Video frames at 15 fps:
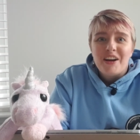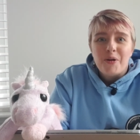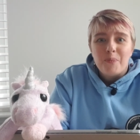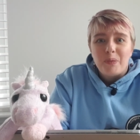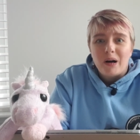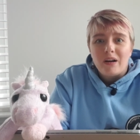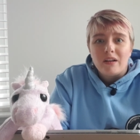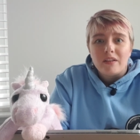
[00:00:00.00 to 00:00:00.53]

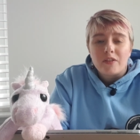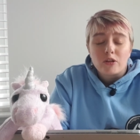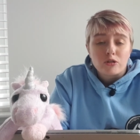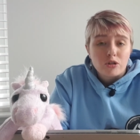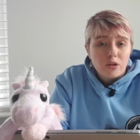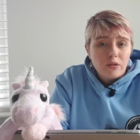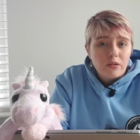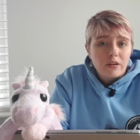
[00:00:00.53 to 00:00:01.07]
but their
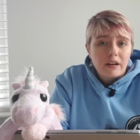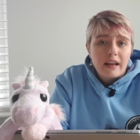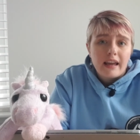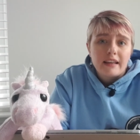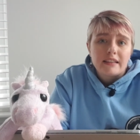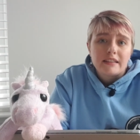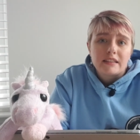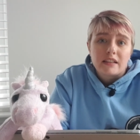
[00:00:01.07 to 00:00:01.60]
tour
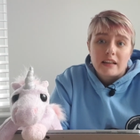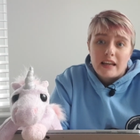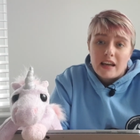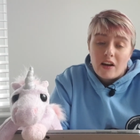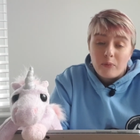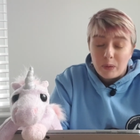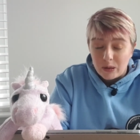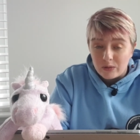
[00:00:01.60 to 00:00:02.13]
is great.
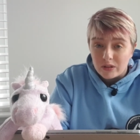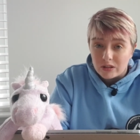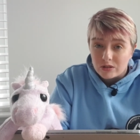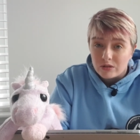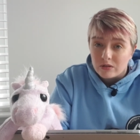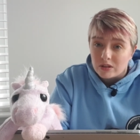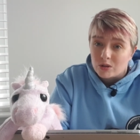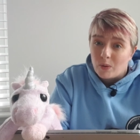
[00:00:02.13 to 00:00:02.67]
I've been on their
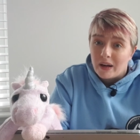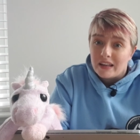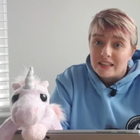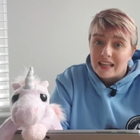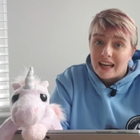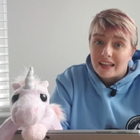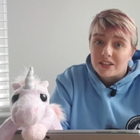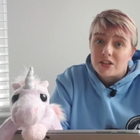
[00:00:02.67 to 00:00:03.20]
tour twice
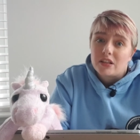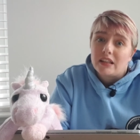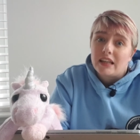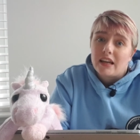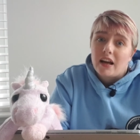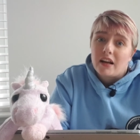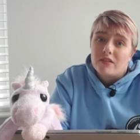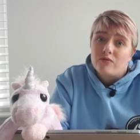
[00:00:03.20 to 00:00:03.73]
actually
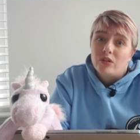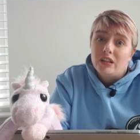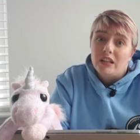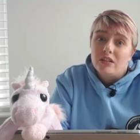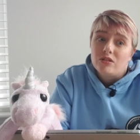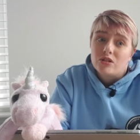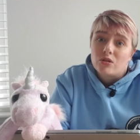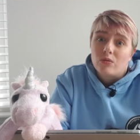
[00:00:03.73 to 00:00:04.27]
and really
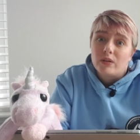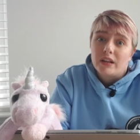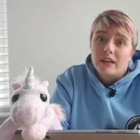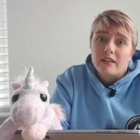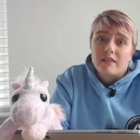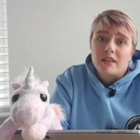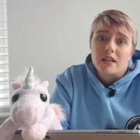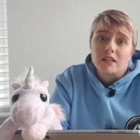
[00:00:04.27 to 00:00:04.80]
enjoy
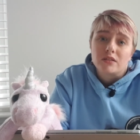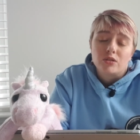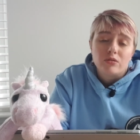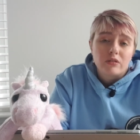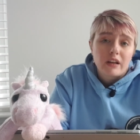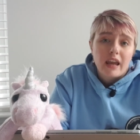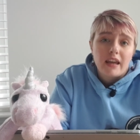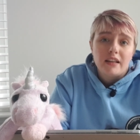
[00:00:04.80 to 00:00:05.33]
it. Their tour
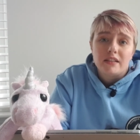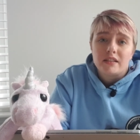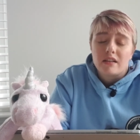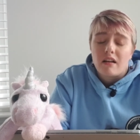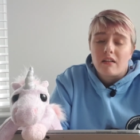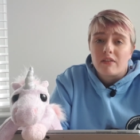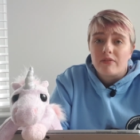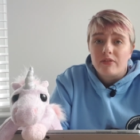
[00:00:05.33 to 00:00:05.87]
guides
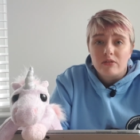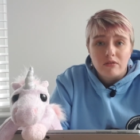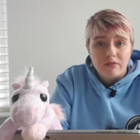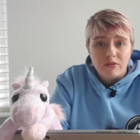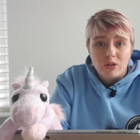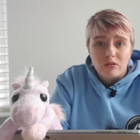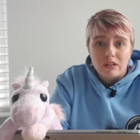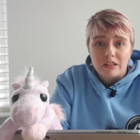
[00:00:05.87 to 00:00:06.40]
are full of
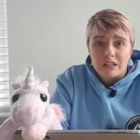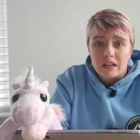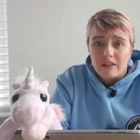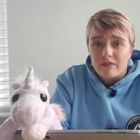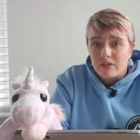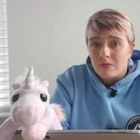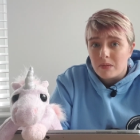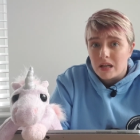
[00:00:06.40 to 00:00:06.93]
knowledge and
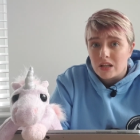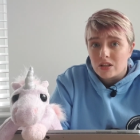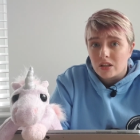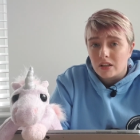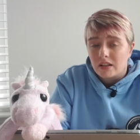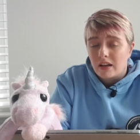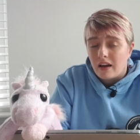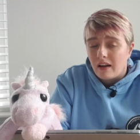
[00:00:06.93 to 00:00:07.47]

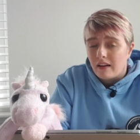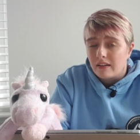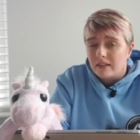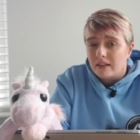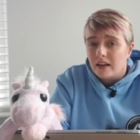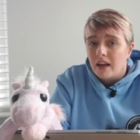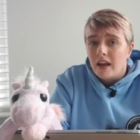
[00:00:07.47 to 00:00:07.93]
information, and